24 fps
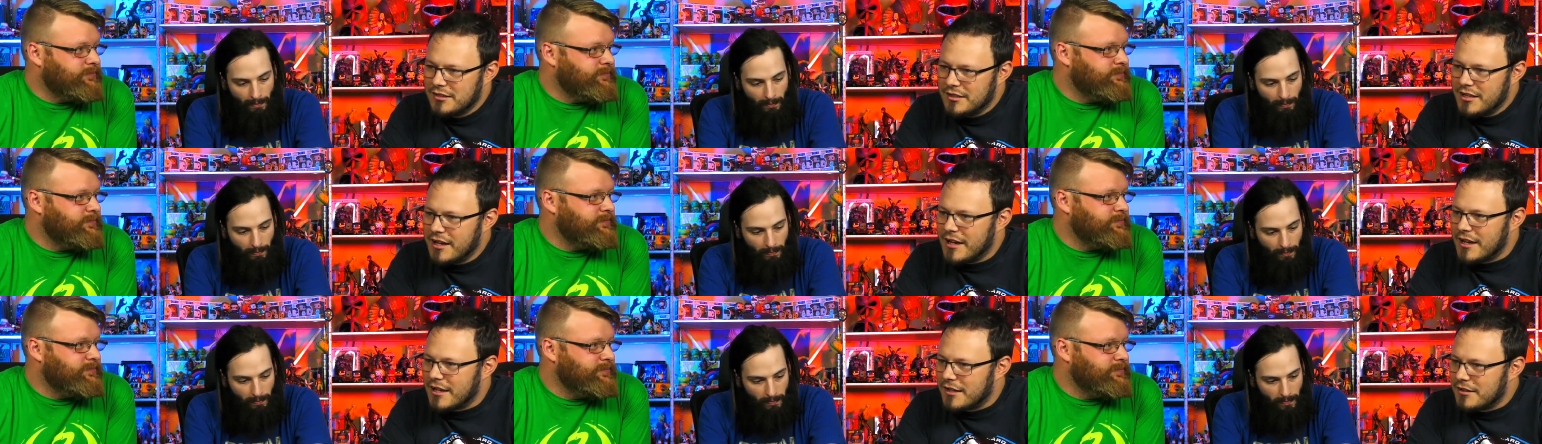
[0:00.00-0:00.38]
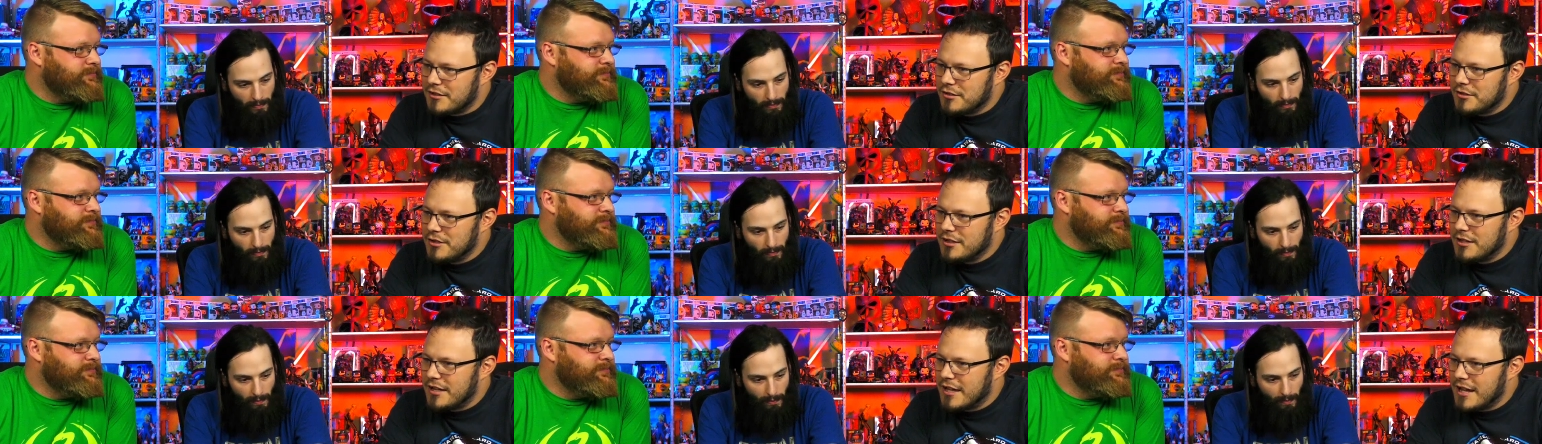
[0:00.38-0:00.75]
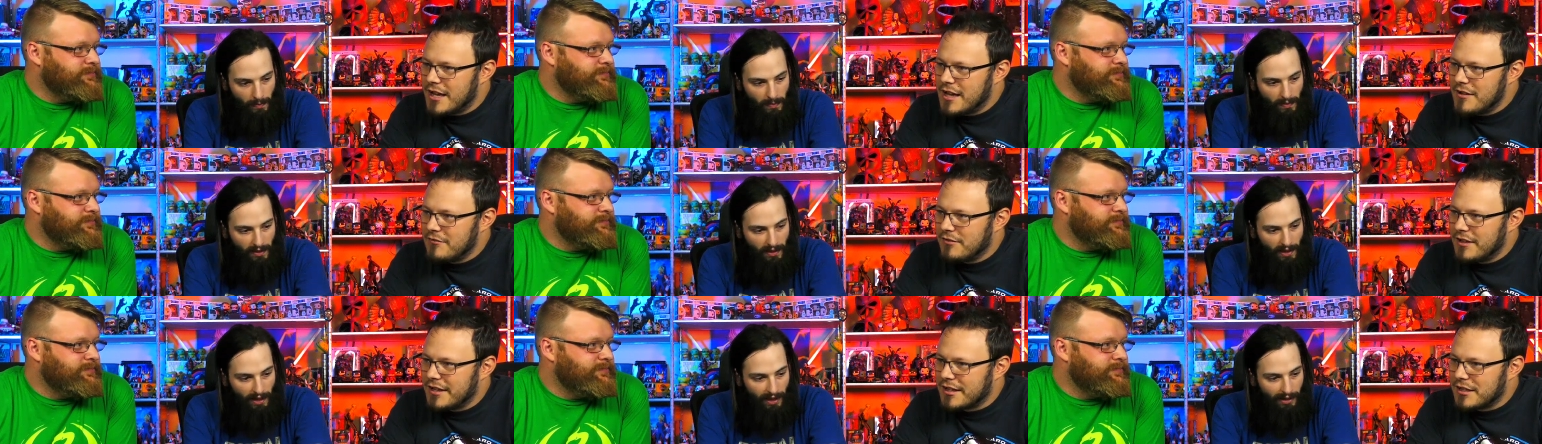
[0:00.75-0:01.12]
Speaker 1: Yeah, you didn't
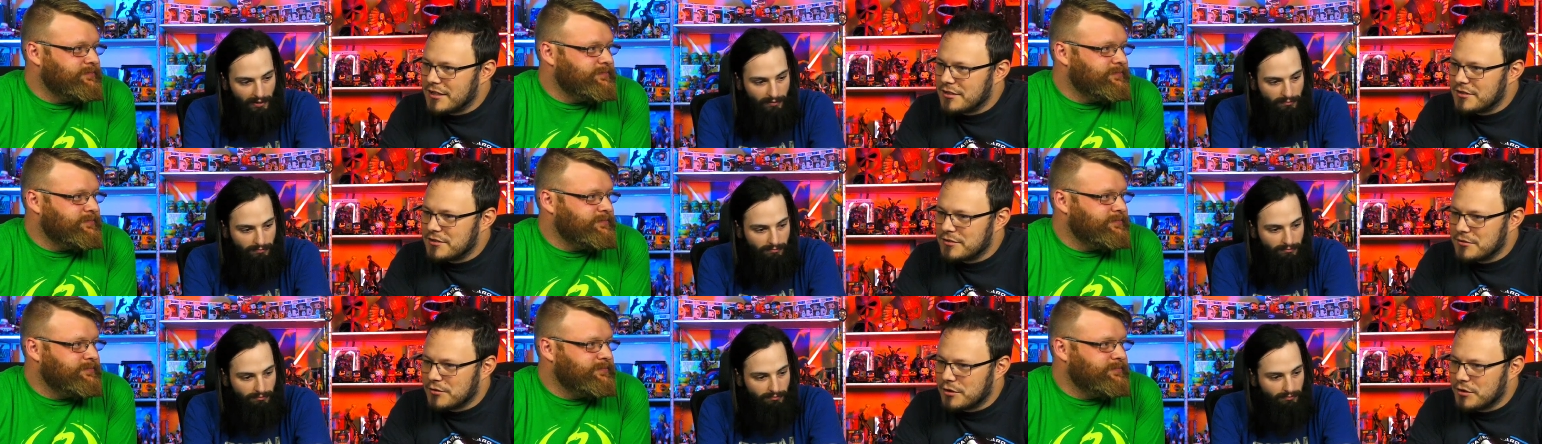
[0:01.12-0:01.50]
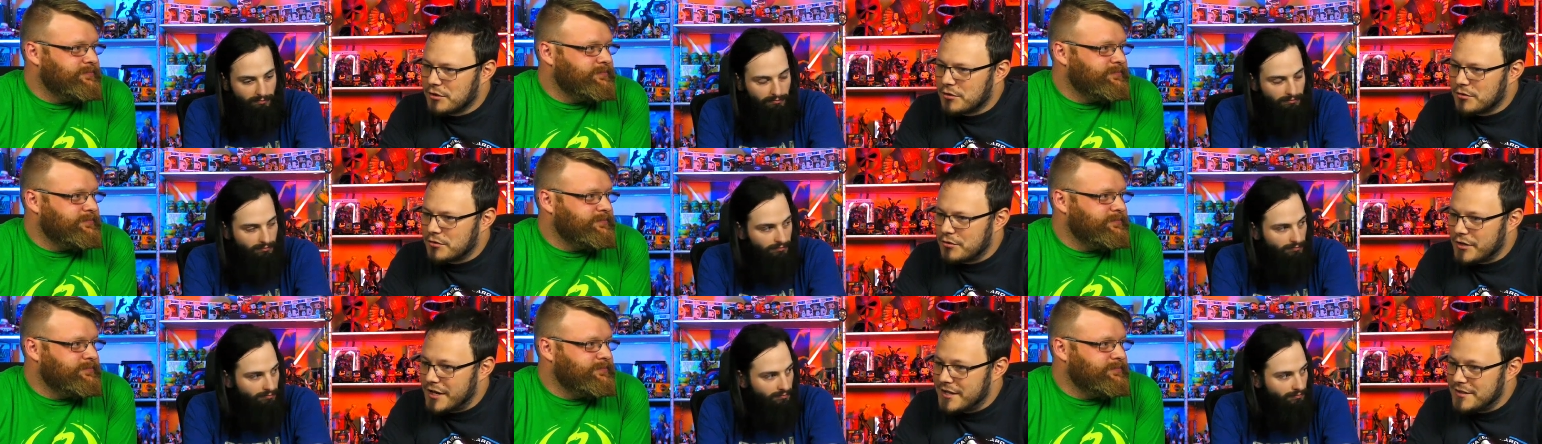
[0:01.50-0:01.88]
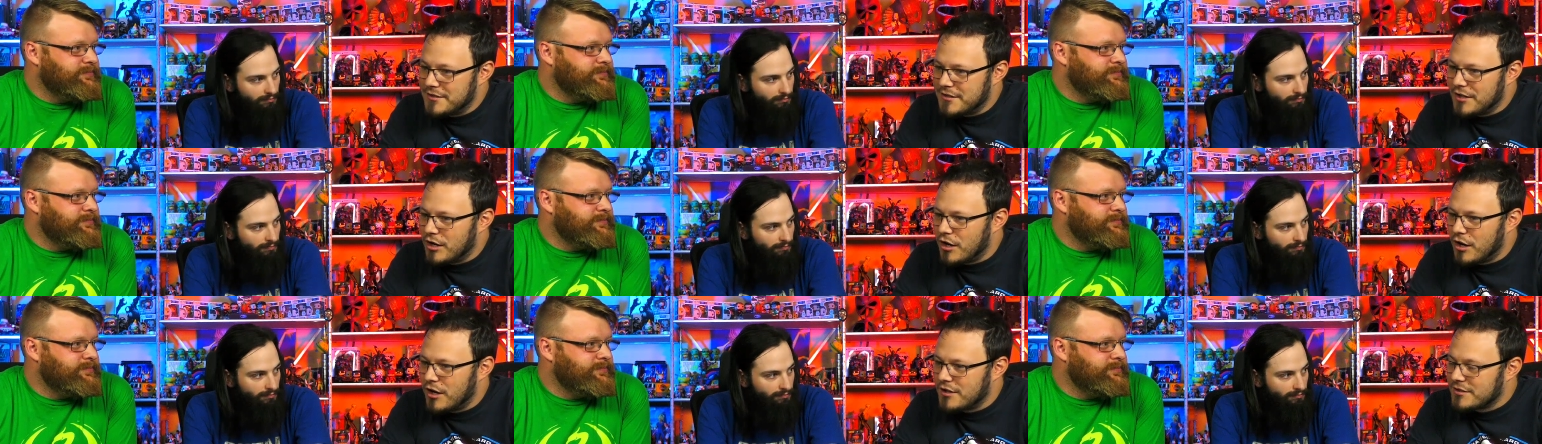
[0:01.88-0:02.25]
have like a
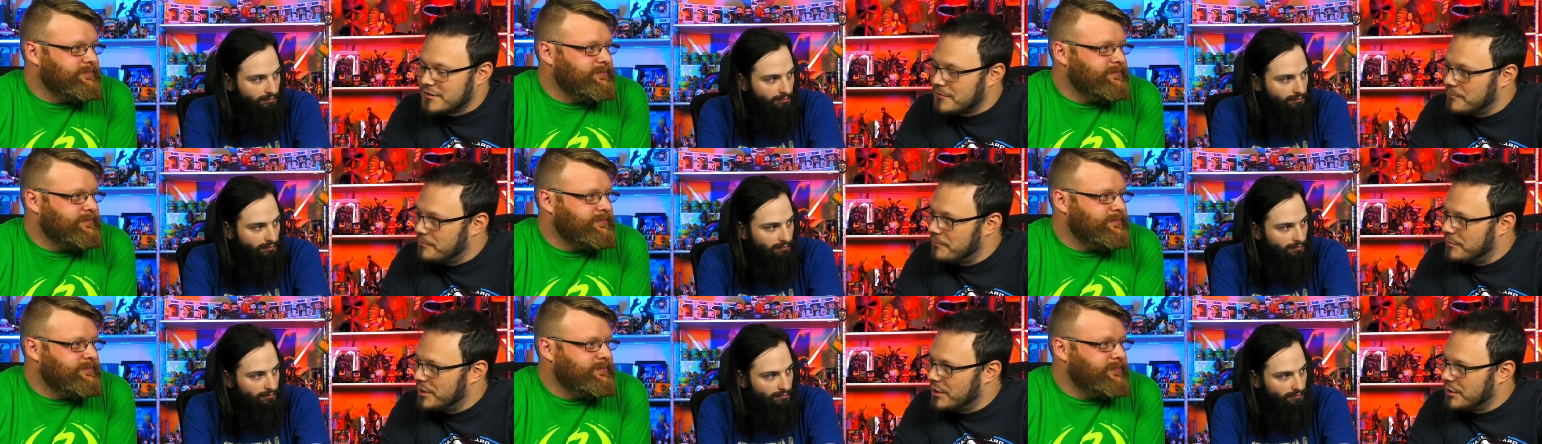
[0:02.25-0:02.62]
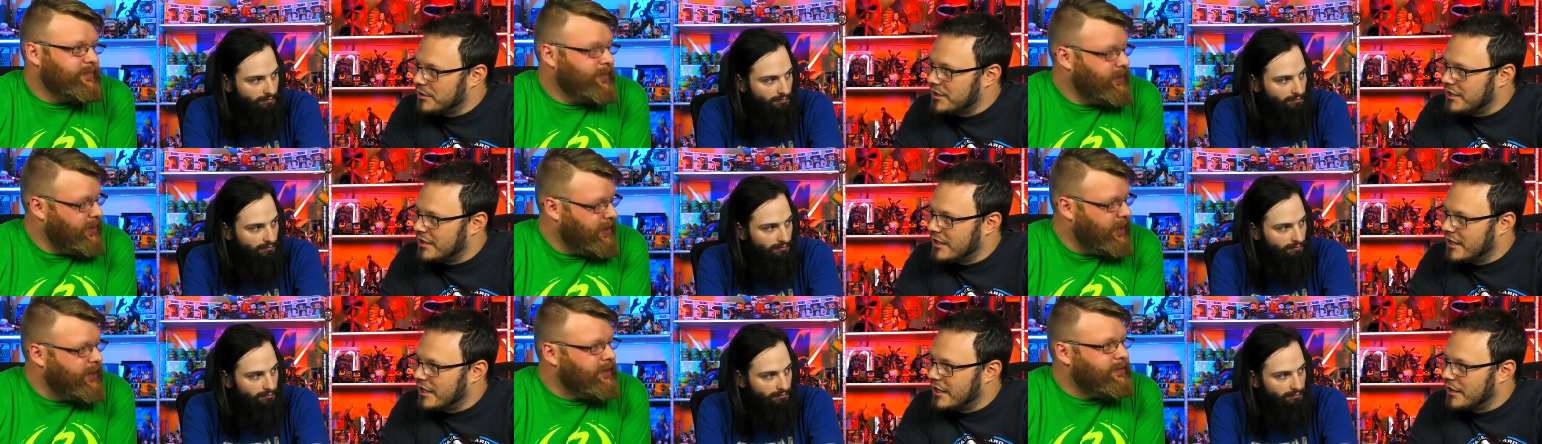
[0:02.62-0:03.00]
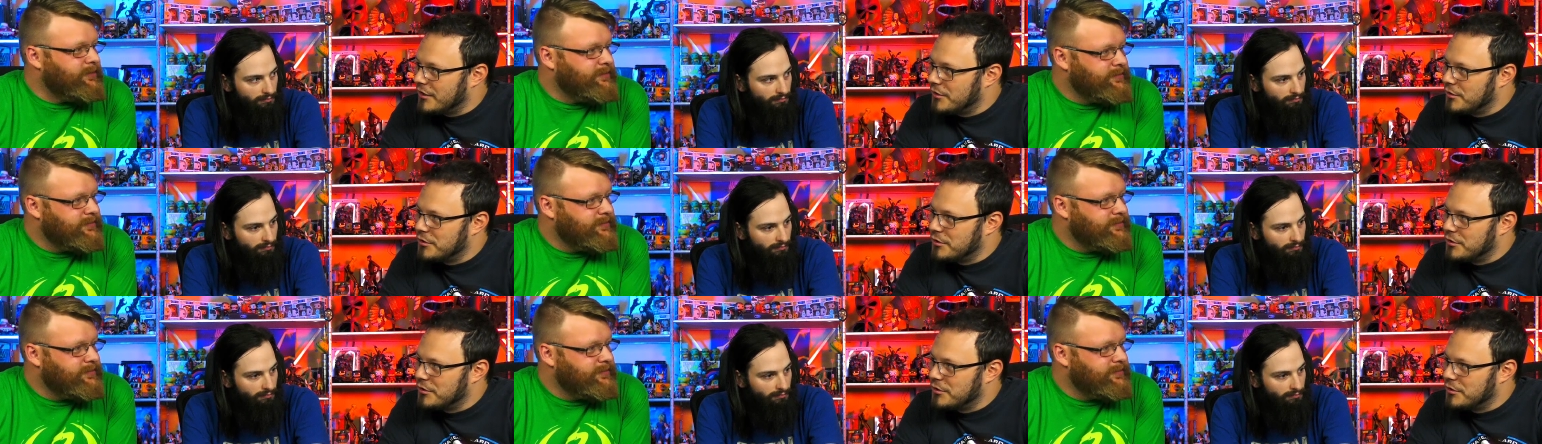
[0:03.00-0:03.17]
crazy awesome billionaire yeah.